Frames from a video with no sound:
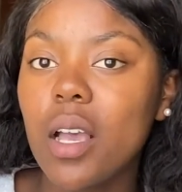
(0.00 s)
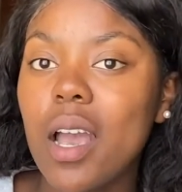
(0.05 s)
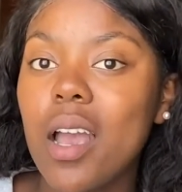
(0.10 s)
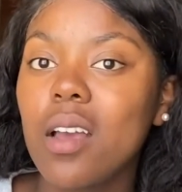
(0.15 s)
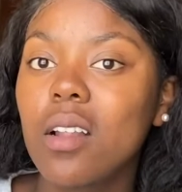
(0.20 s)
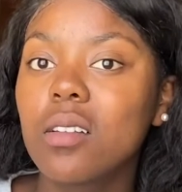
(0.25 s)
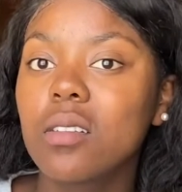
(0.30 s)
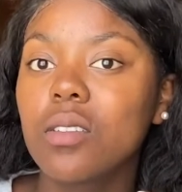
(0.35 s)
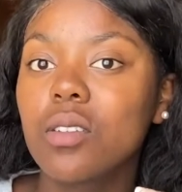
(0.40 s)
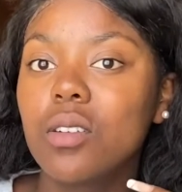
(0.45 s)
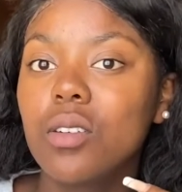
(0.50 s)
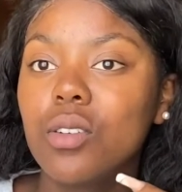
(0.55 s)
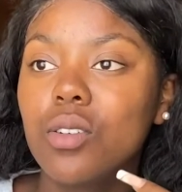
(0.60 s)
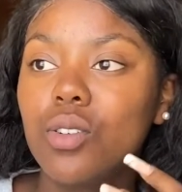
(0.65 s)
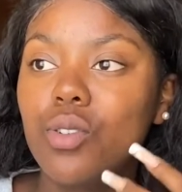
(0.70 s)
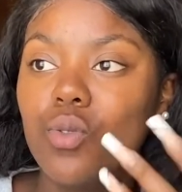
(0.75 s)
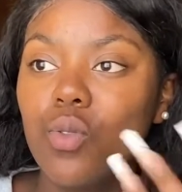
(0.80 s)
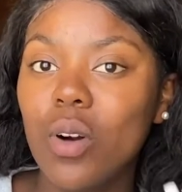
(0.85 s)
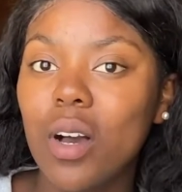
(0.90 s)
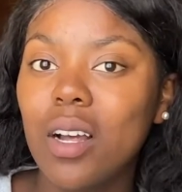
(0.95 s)
And
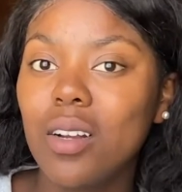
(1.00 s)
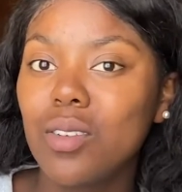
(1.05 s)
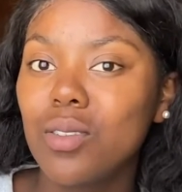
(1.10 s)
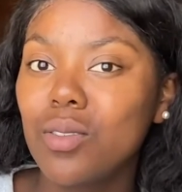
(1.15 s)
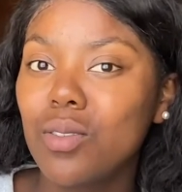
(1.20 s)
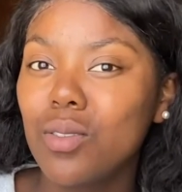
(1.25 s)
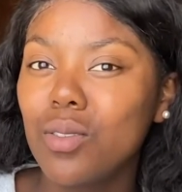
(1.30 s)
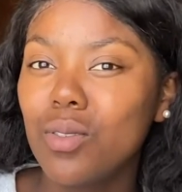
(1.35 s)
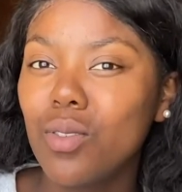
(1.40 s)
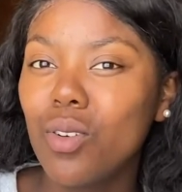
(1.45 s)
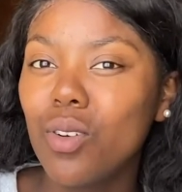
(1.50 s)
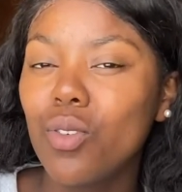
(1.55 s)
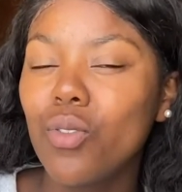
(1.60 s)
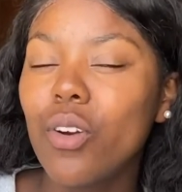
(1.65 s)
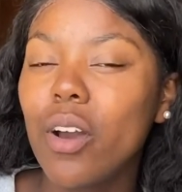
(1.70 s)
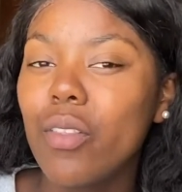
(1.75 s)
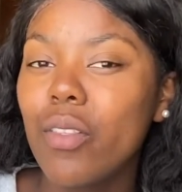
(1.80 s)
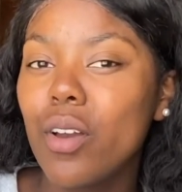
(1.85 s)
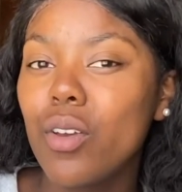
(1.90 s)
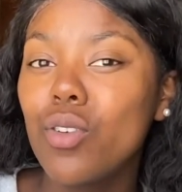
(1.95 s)
you are, or
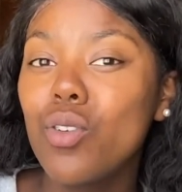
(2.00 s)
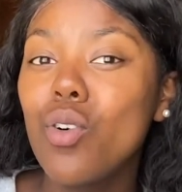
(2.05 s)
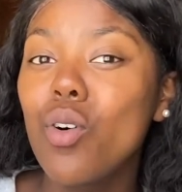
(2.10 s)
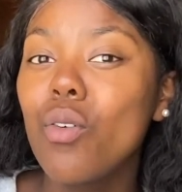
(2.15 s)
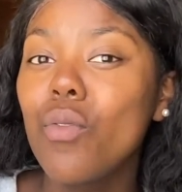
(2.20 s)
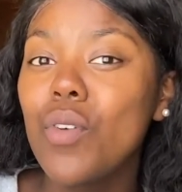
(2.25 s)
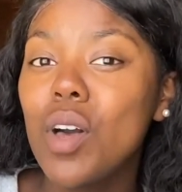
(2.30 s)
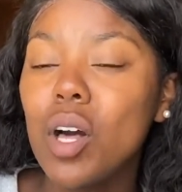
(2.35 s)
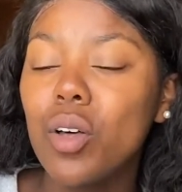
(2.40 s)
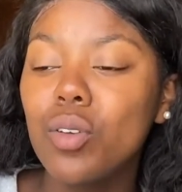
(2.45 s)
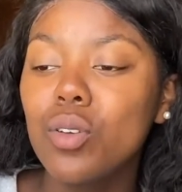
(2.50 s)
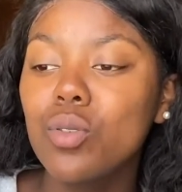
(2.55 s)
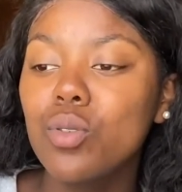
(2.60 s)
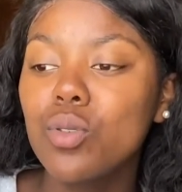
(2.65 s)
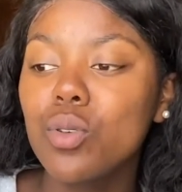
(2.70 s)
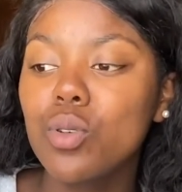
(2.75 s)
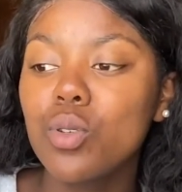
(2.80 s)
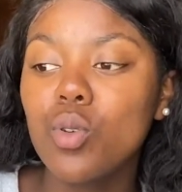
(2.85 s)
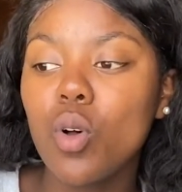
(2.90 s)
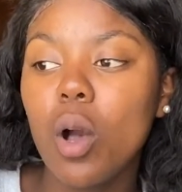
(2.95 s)
rather, your values
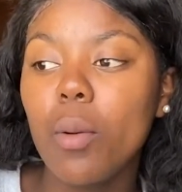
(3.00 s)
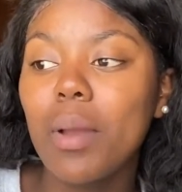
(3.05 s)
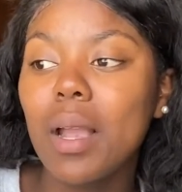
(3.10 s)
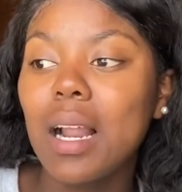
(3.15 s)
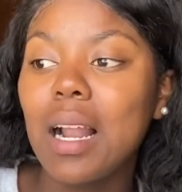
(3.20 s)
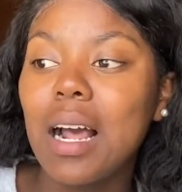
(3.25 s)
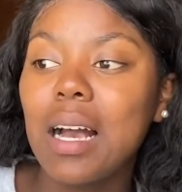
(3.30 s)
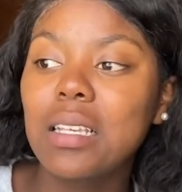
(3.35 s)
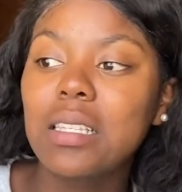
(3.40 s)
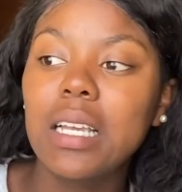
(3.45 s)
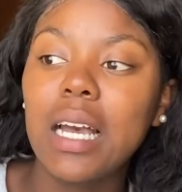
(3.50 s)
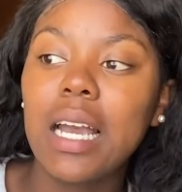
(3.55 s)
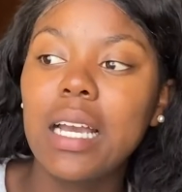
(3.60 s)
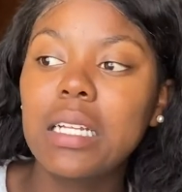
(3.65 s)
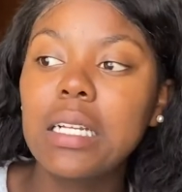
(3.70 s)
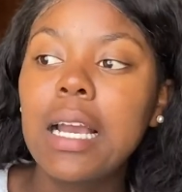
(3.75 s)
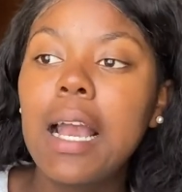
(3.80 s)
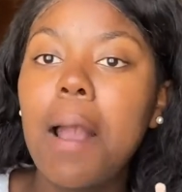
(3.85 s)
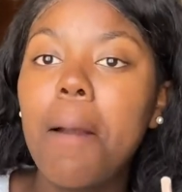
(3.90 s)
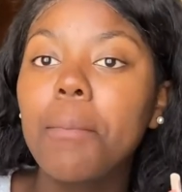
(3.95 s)
so are bigger aside
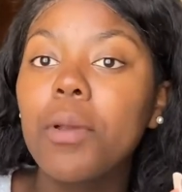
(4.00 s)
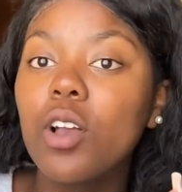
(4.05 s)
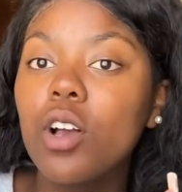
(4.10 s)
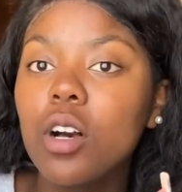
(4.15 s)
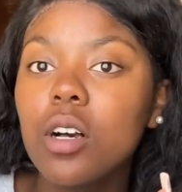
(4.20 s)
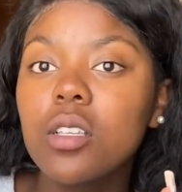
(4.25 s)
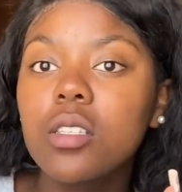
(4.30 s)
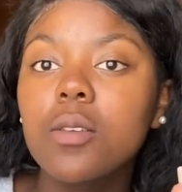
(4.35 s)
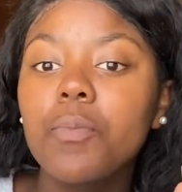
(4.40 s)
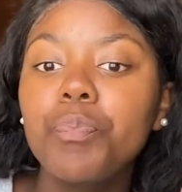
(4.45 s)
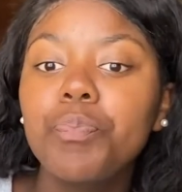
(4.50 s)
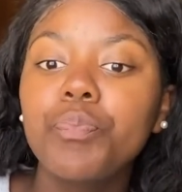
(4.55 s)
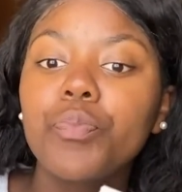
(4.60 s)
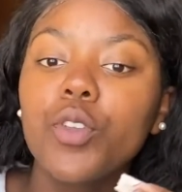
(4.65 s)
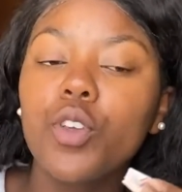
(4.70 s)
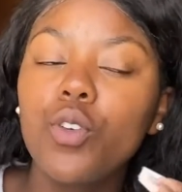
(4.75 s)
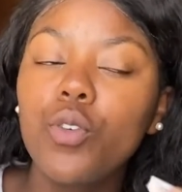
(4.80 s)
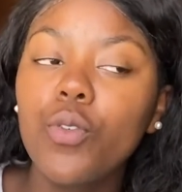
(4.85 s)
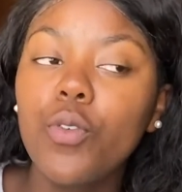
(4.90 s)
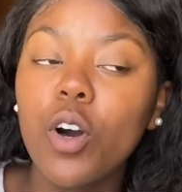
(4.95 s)
because
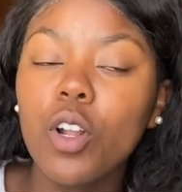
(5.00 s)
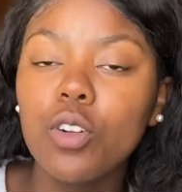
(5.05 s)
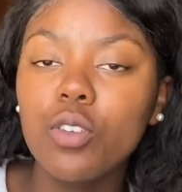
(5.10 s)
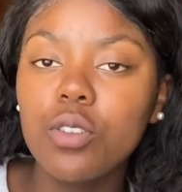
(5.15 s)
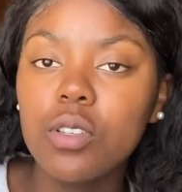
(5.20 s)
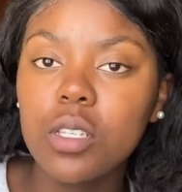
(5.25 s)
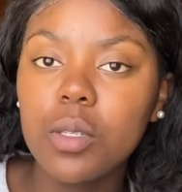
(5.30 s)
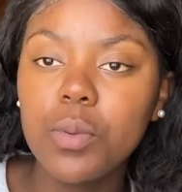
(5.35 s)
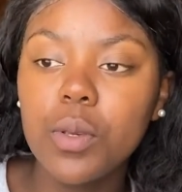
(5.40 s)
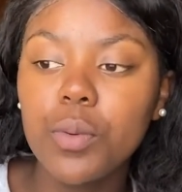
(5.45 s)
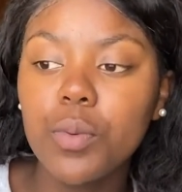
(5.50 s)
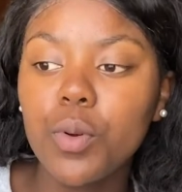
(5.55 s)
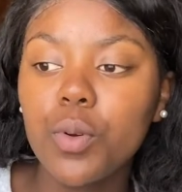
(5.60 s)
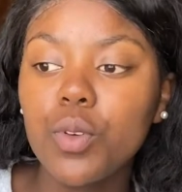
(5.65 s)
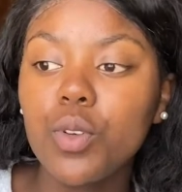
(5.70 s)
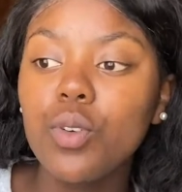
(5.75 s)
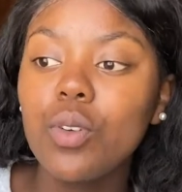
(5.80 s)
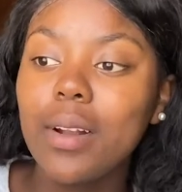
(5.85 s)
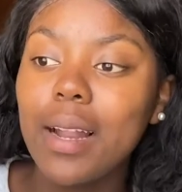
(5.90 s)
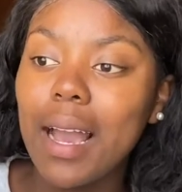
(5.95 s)
you follow these people,
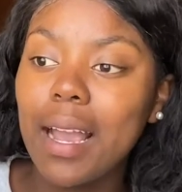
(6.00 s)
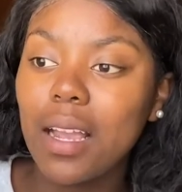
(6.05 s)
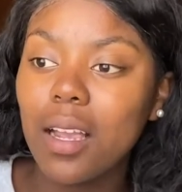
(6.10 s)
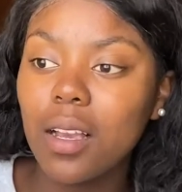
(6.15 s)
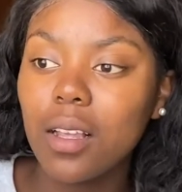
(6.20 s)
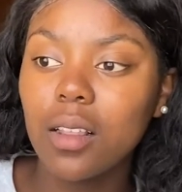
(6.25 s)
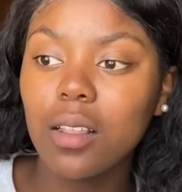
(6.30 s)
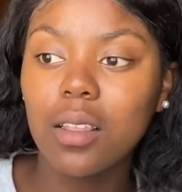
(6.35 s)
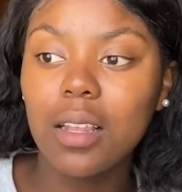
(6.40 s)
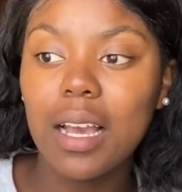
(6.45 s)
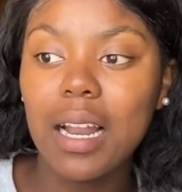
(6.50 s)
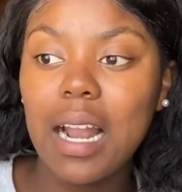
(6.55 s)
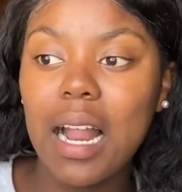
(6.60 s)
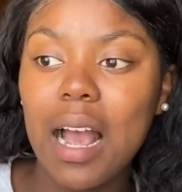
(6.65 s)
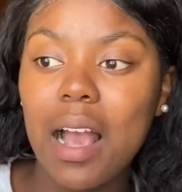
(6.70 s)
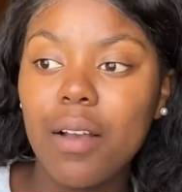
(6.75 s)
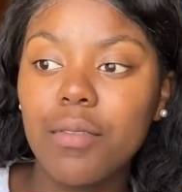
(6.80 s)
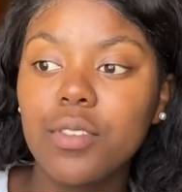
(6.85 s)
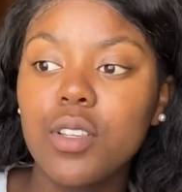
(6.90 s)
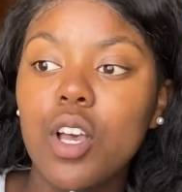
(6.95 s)
you like their
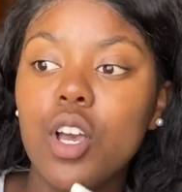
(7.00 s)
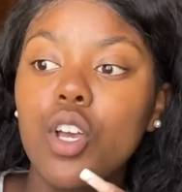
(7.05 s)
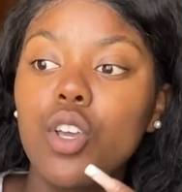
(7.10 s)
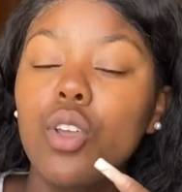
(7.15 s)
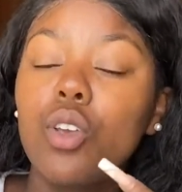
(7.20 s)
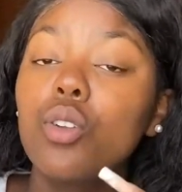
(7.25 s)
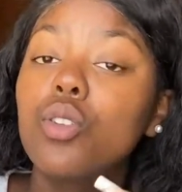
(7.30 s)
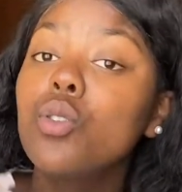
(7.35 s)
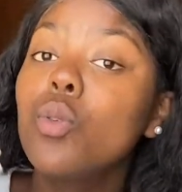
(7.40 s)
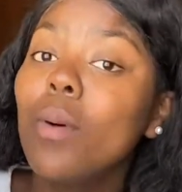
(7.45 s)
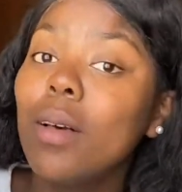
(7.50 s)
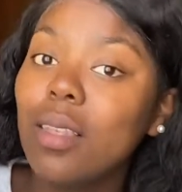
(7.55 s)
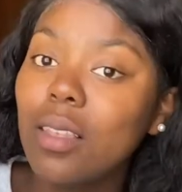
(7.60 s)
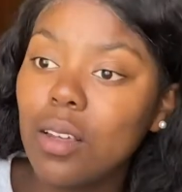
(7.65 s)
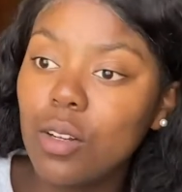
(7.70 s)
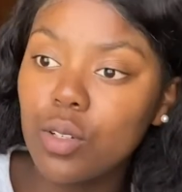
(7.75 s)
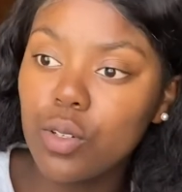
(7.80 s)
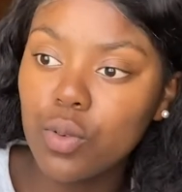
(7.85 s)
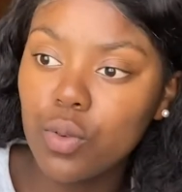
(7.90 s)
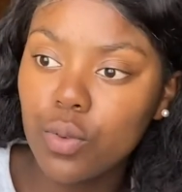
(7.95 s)
lives, you do what they
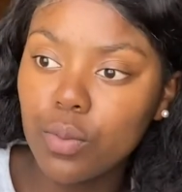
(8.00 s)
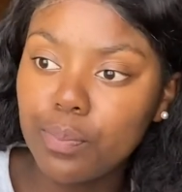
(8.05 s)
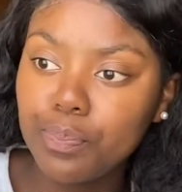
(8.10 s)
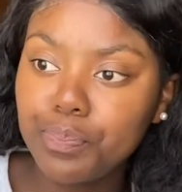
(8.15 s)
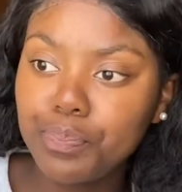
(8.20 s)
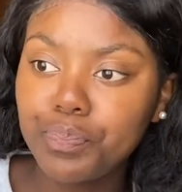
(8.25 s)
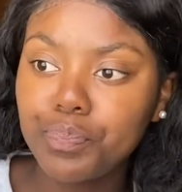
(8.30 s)
do.